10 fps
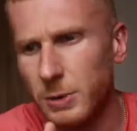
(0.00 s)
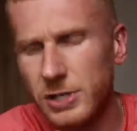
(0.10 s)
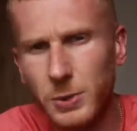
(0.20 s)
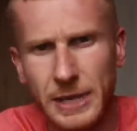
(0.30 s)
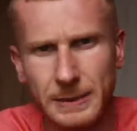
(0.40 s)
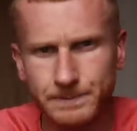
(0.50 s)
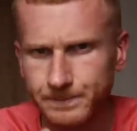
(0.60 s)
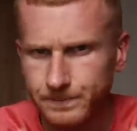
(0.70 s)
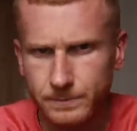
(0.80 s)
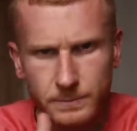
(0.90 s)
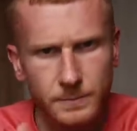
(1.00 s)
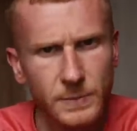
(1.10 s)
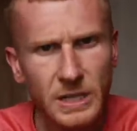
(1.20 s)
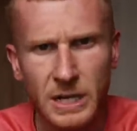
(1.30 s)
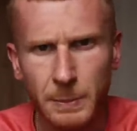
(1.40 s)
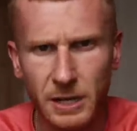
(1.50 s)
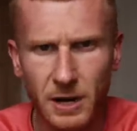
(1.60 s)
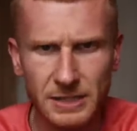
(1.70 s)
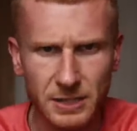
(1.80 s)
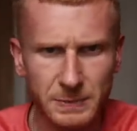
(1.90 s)
we're doing it, a couple of
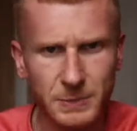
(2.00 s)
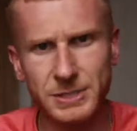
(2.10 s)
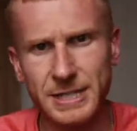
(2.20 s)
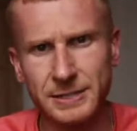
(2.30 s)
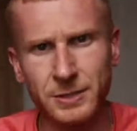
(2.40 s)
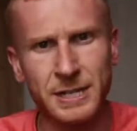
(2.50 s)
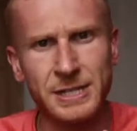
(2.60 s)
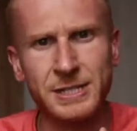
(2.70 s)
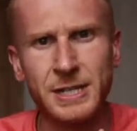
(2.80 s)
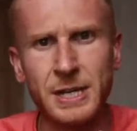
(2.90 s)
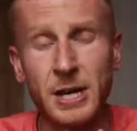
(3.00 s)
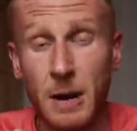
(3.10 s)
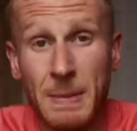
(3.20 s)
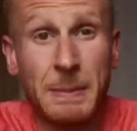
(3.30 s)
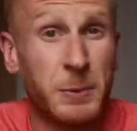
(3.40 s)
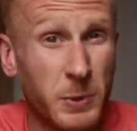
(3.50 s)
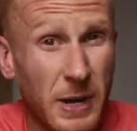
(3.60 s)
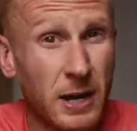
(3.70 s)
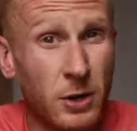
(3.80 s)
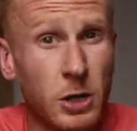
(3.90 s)
guys asked me on TikTok, is I'm happy with the
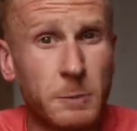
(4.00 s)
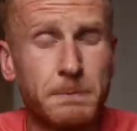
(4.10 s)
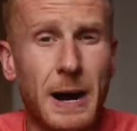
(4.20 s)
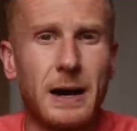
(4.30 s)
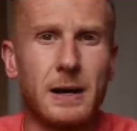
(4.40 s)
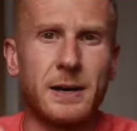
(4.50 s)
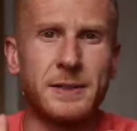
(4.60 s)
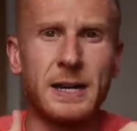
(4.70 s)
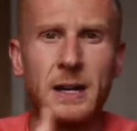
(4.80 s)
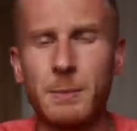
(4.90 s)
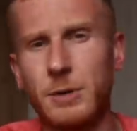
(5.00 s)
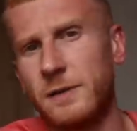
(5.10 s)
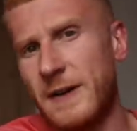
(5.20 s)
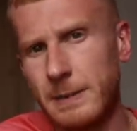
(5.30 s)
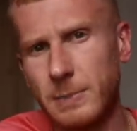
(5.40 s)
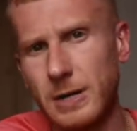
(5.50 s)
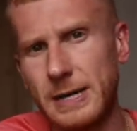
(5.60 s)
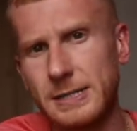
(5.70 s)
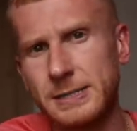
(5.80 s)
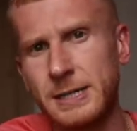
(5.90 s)
way I look, but I think coming off
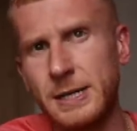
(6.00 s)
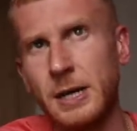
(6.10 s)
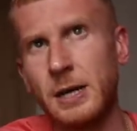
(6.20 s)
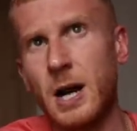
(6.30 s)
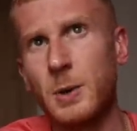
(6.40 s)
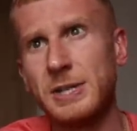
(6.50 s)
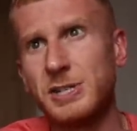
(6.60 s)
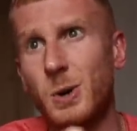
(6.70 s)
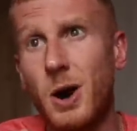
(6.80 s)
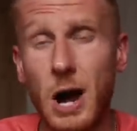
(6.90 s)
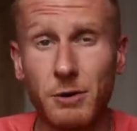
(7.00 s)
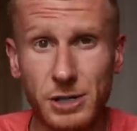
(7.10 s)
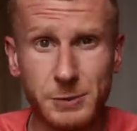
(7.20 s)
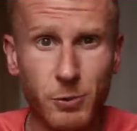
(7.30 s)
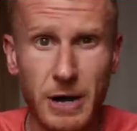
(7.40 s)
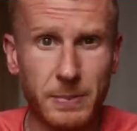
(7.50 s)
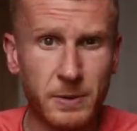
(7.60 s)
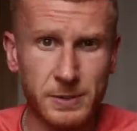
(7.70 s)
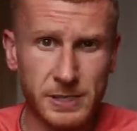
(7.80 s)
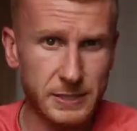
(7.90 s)
anabolics, going into a high rocks
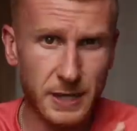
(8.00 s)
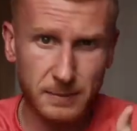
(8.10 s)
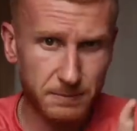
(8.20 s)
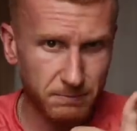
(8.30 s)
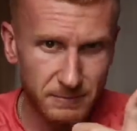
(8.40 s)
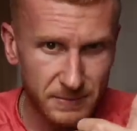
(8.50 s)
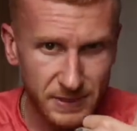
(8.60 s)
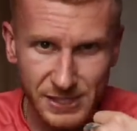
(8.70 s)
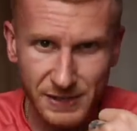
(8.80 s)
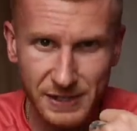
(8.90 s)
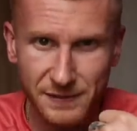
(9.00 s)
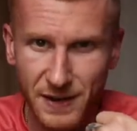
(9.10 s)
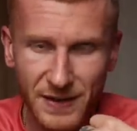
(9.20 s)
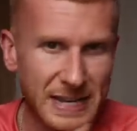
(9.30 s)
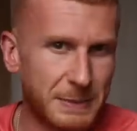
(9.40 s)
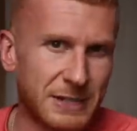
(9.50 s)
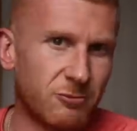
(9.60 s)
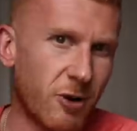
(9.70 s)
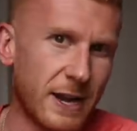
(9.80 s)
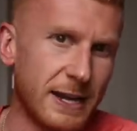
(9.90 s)
prep, which is like
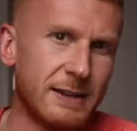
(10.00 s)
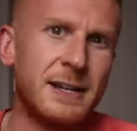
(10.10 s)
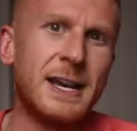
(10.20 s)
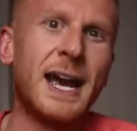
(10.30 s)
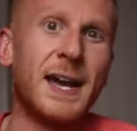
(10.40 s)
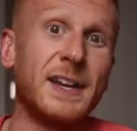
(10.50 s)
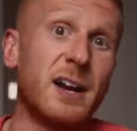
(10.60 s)
75-80% running, and then